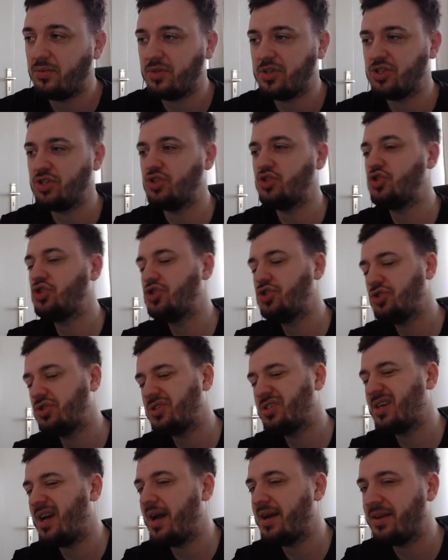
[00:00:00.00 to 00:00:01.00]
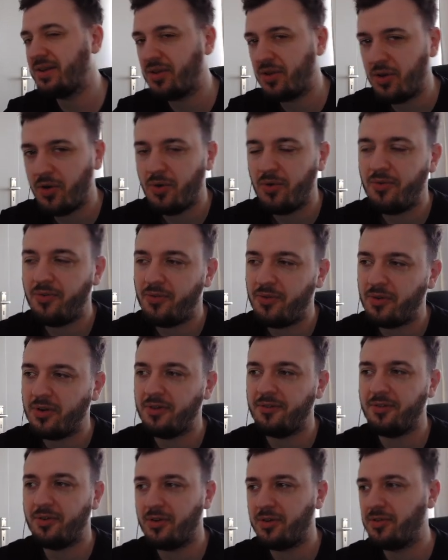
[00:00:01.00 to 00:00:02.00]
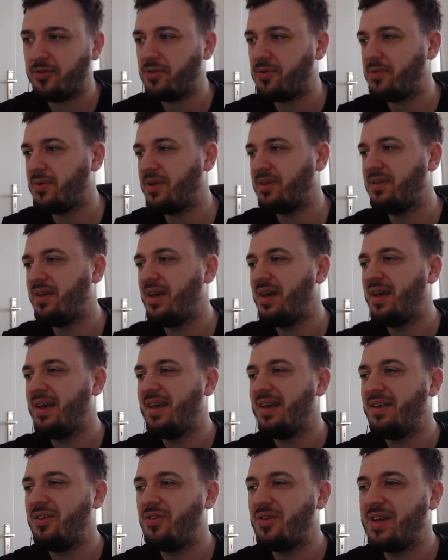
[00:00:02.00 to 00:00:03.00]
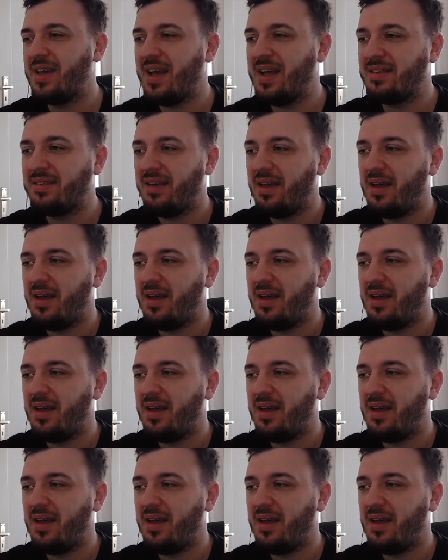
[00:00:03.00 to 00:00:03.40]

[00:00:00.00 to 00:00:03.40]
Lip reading: which you should kind of go for if you're a druid, you get